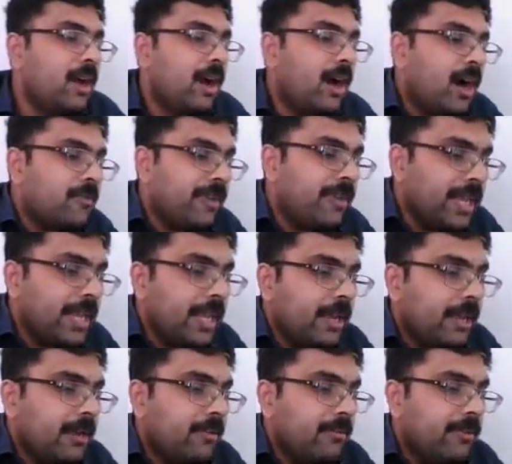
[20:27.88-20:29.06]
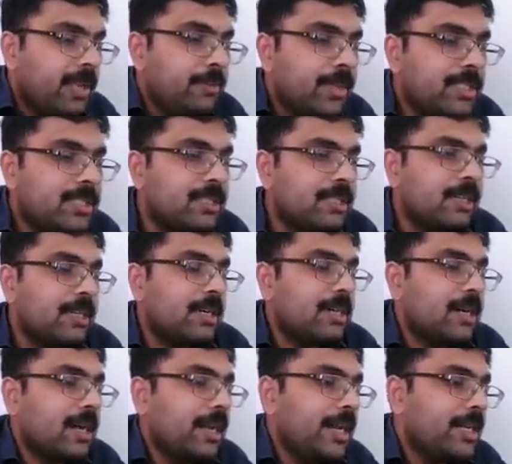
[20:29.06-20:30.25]
are very much
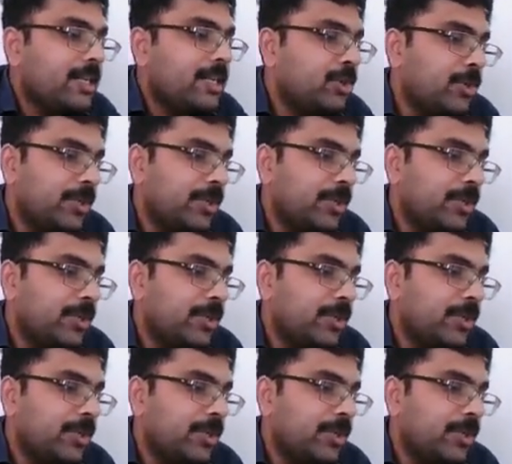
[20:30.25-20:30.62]
related to